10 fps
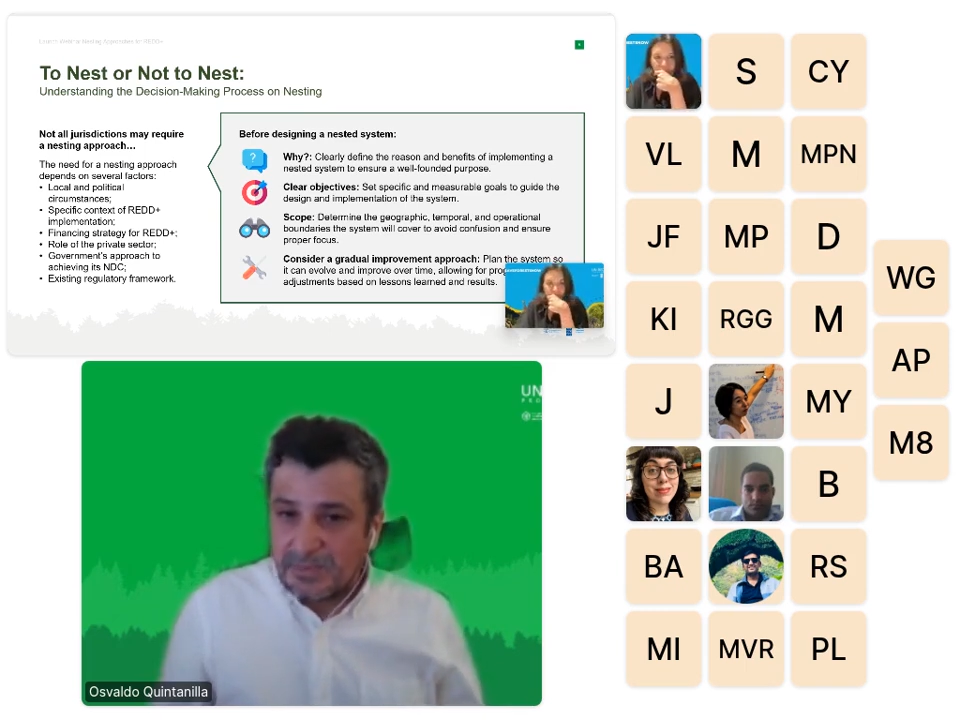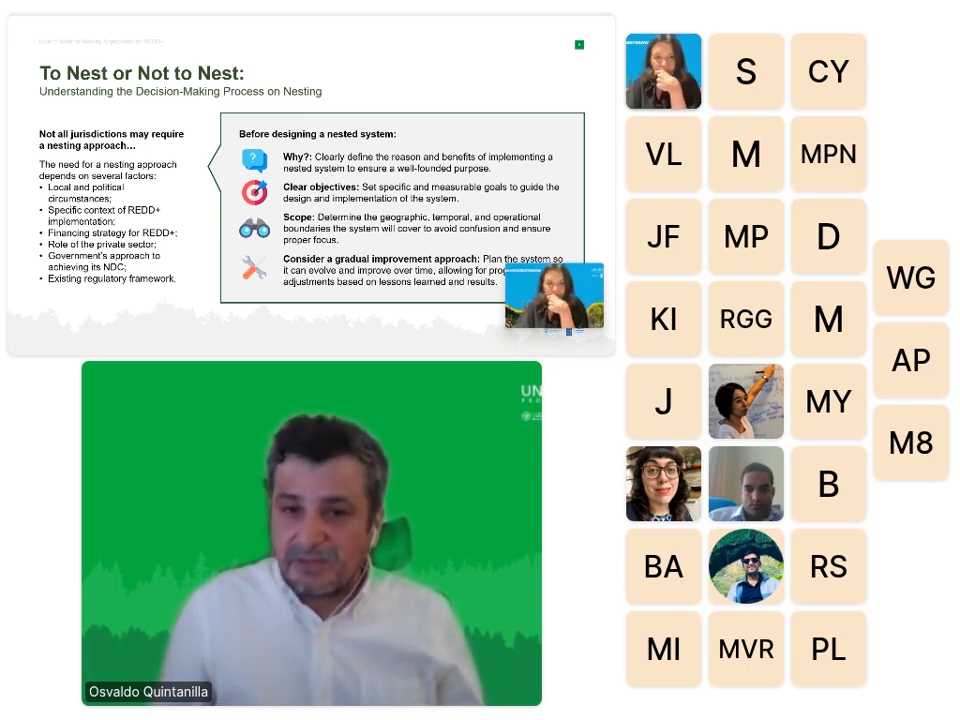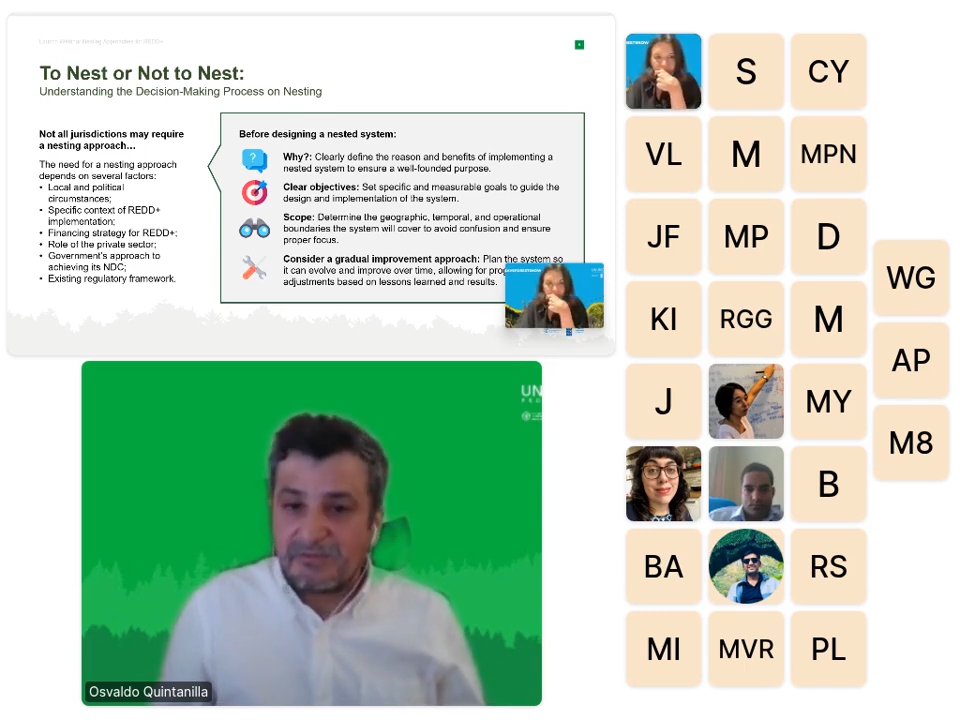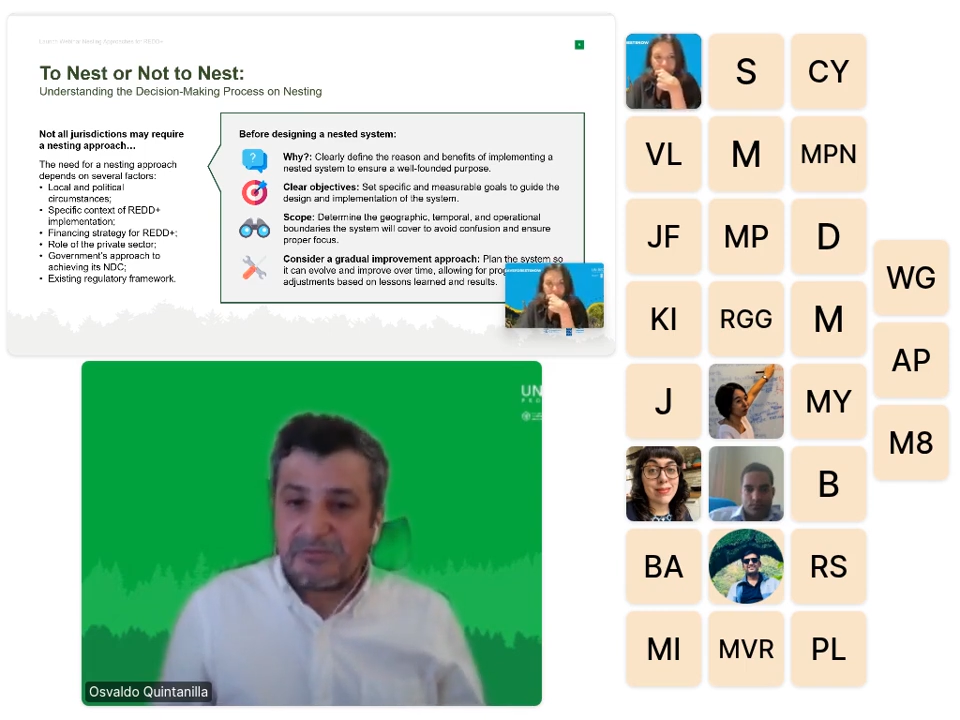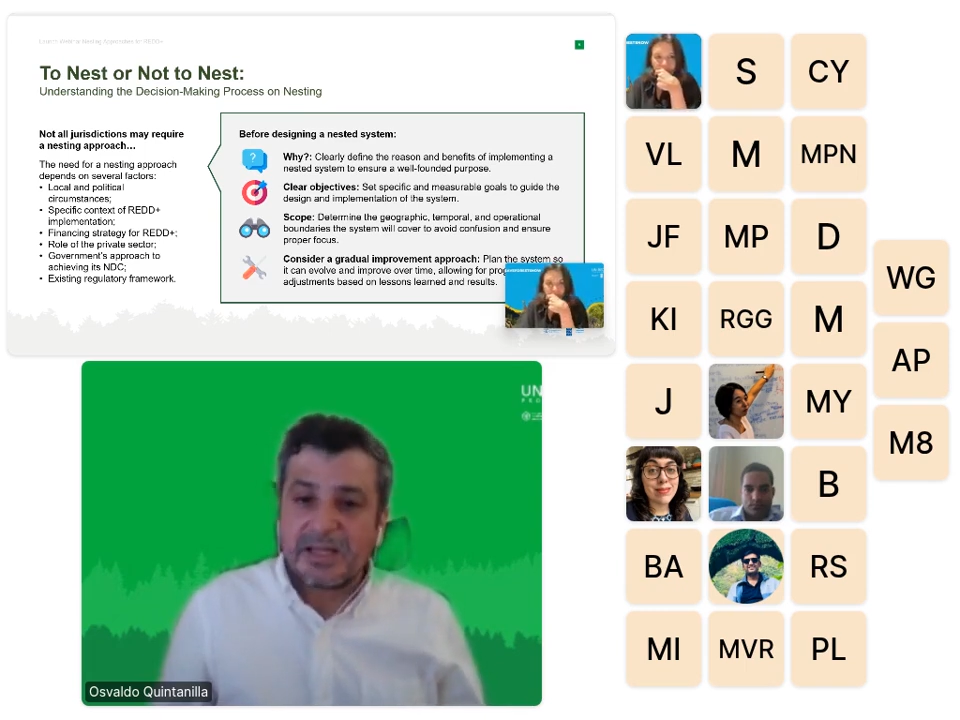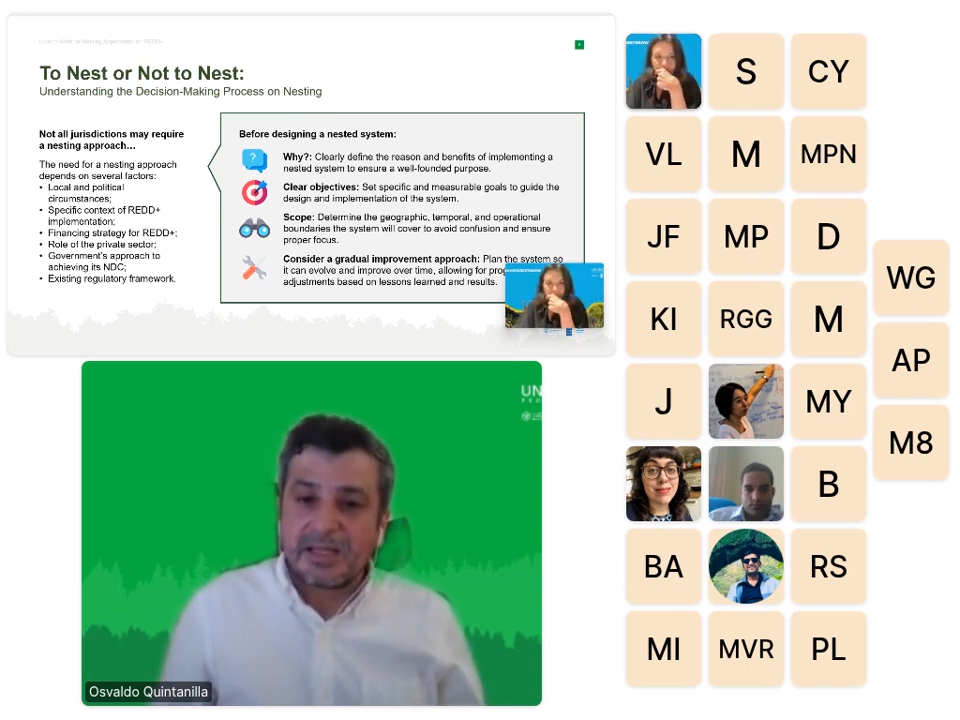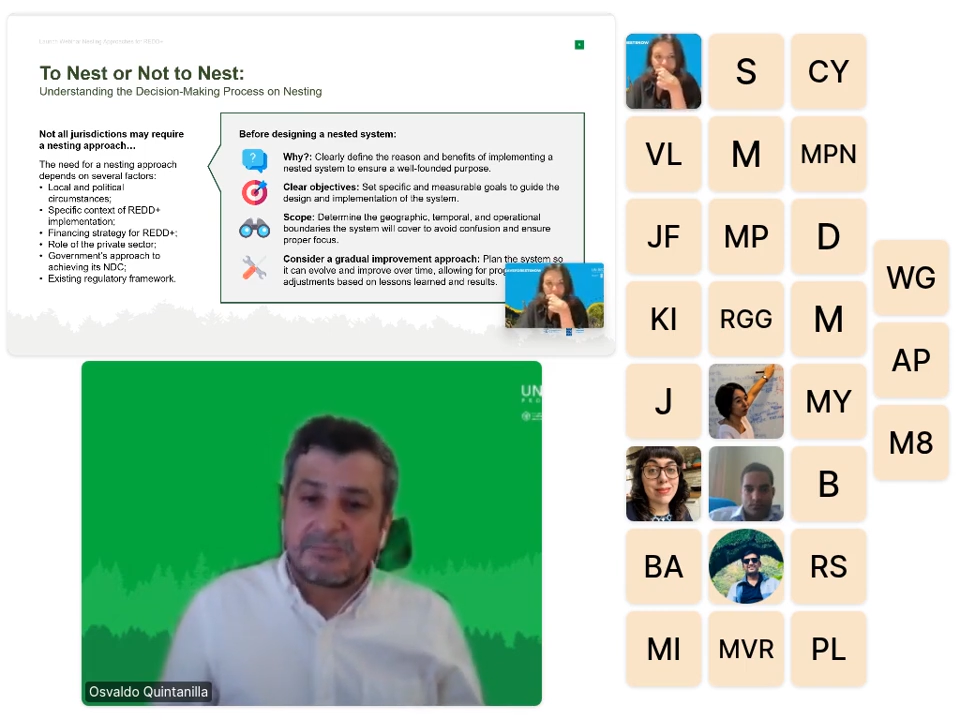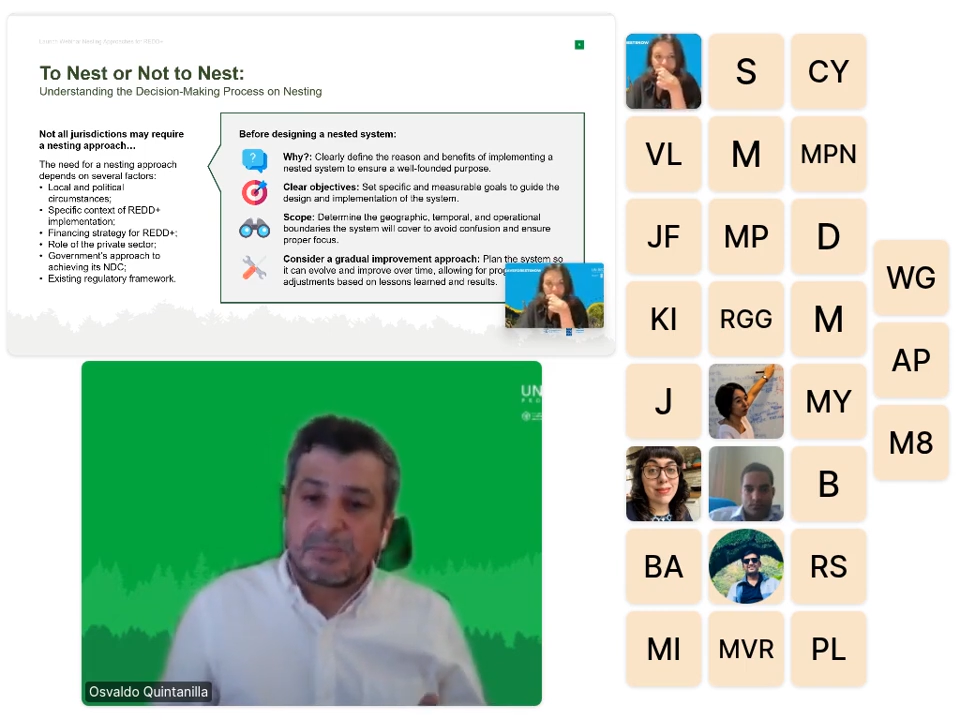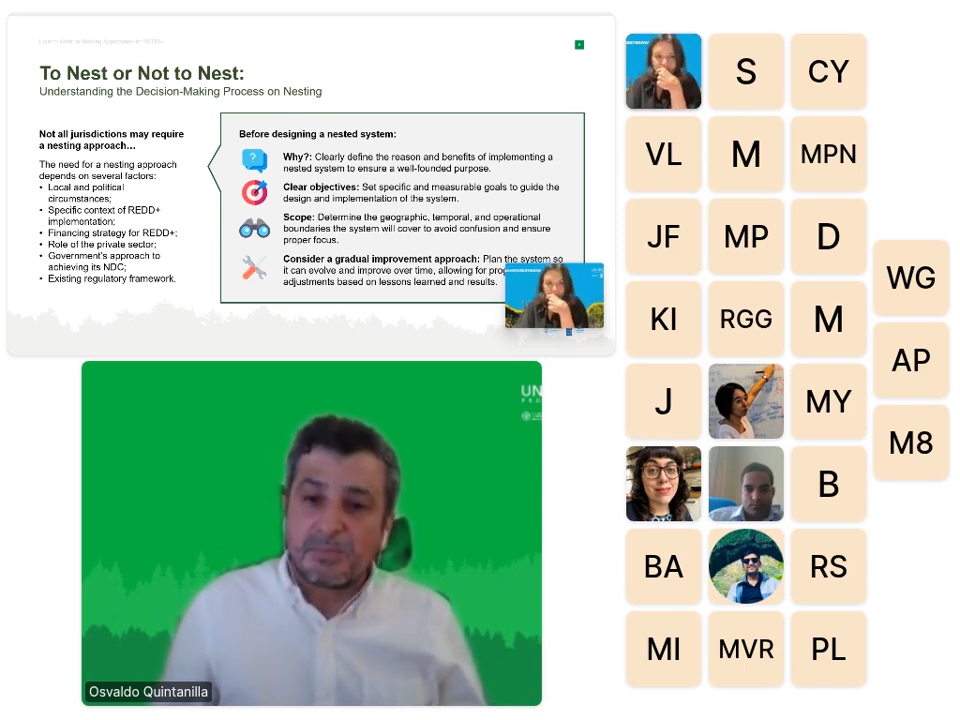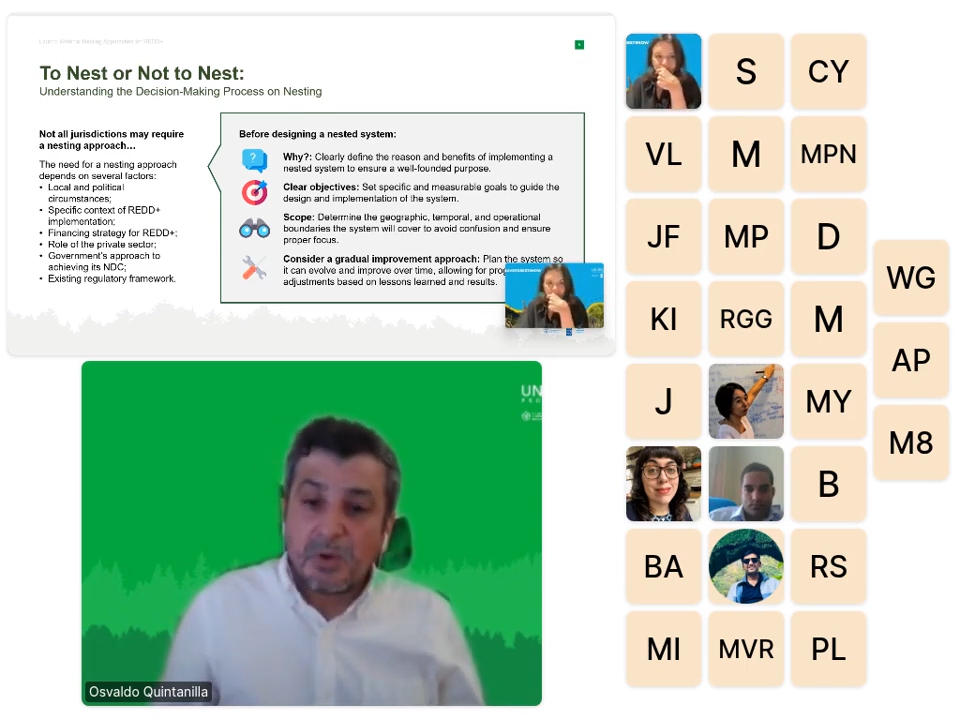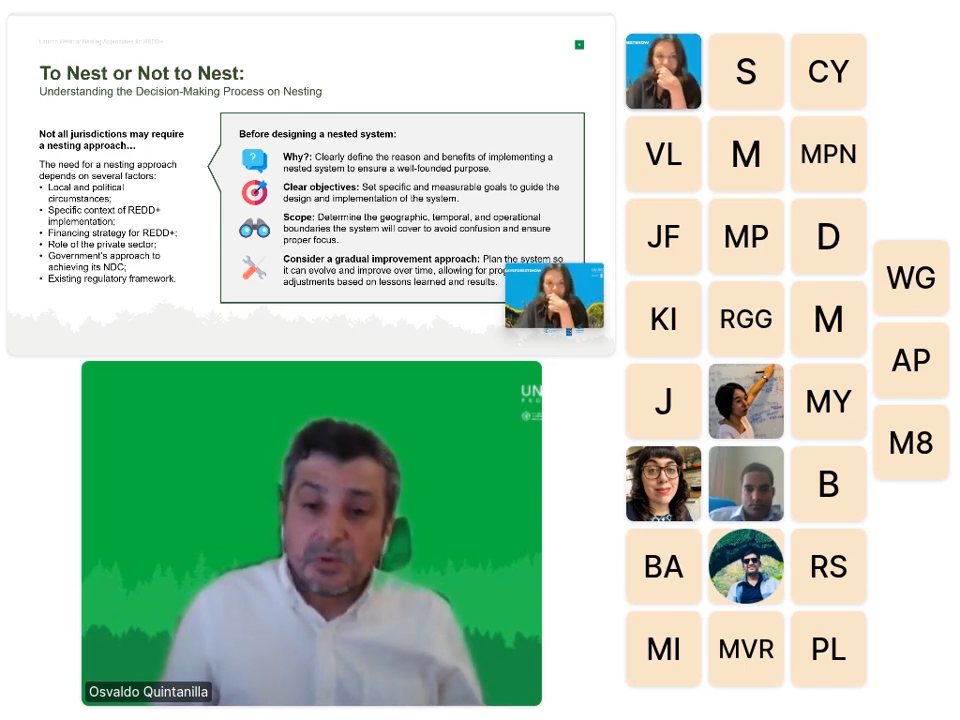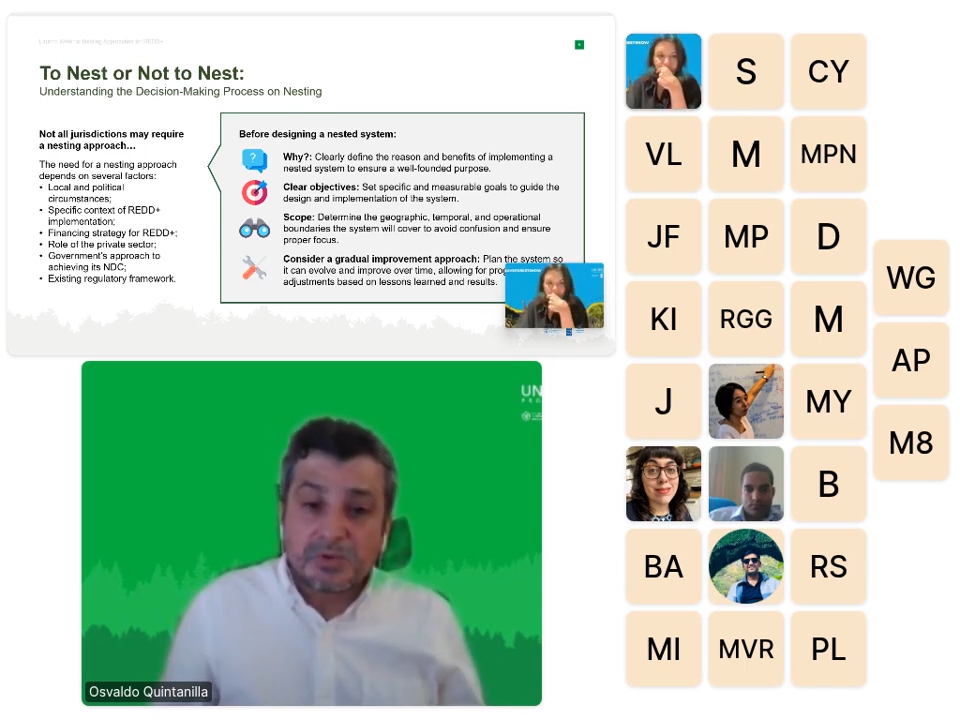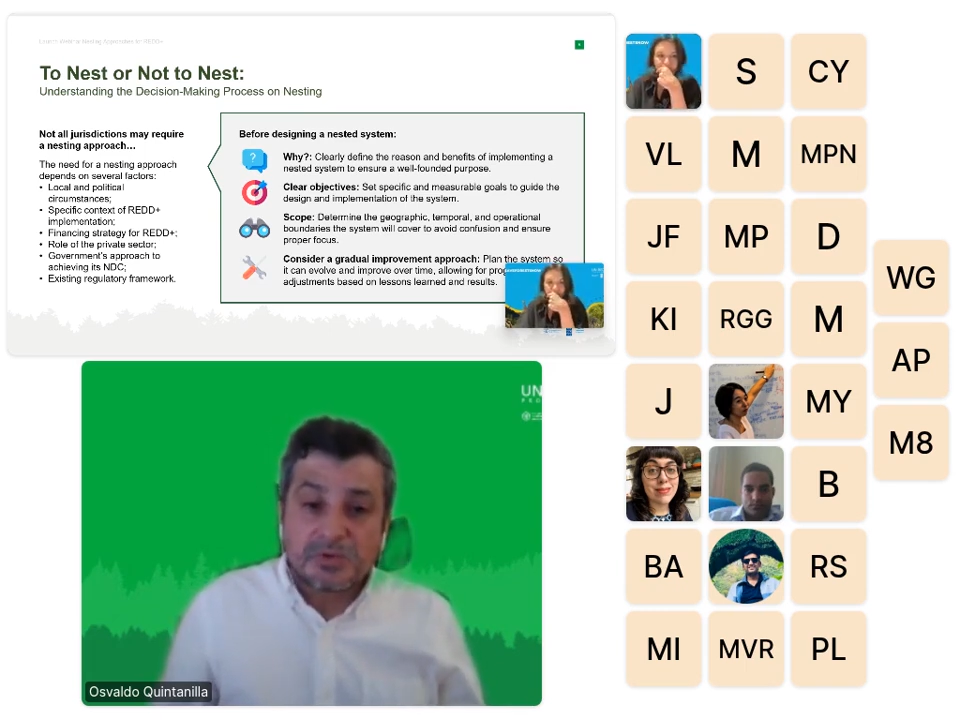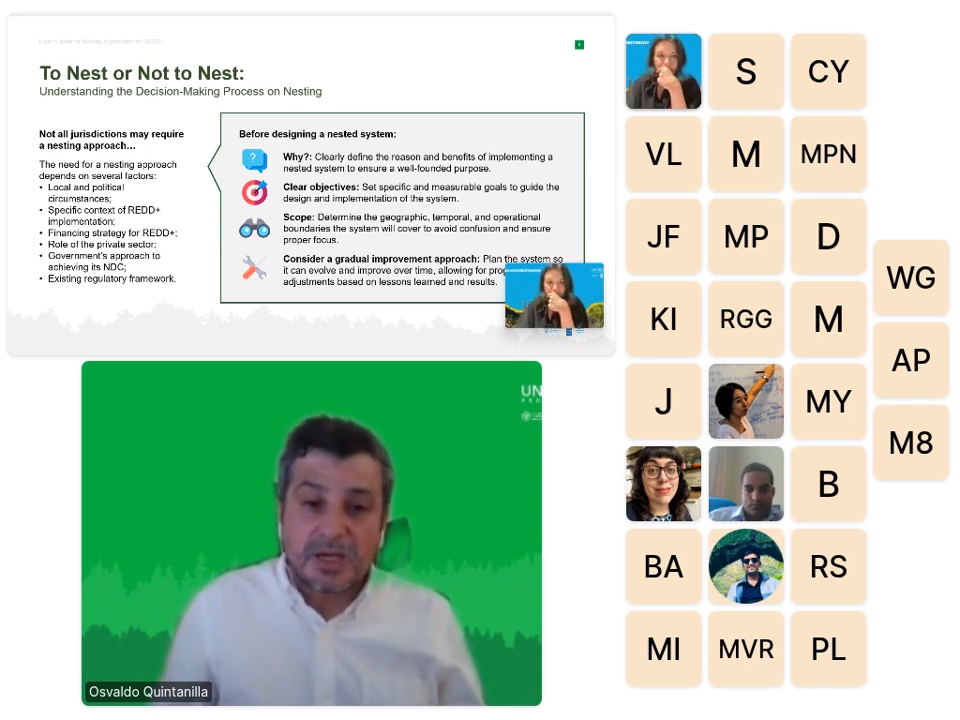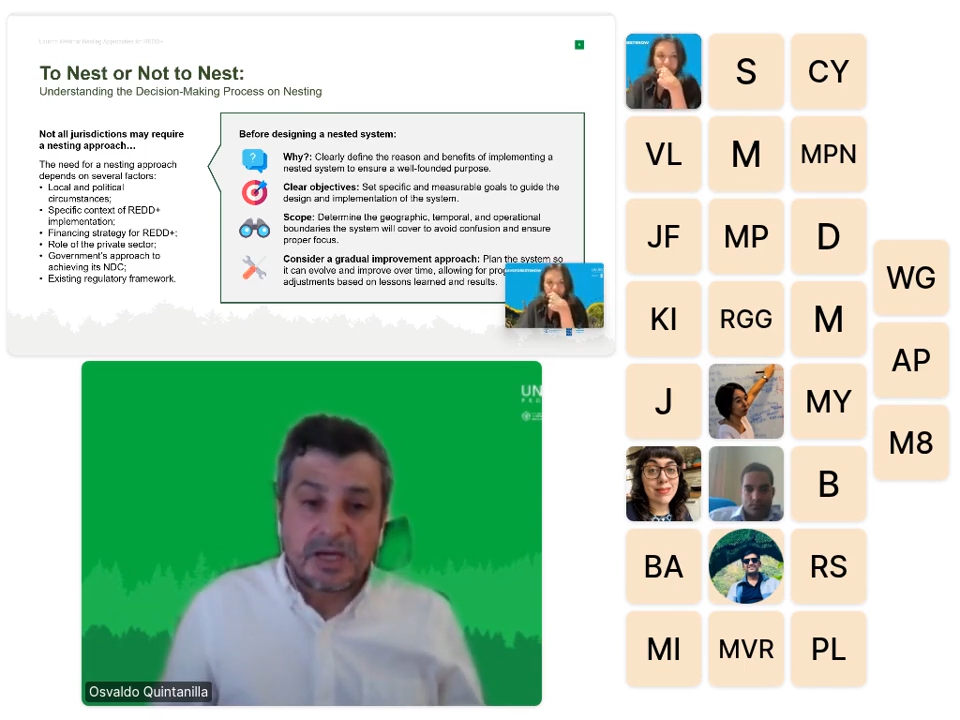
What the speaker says: Define the purpose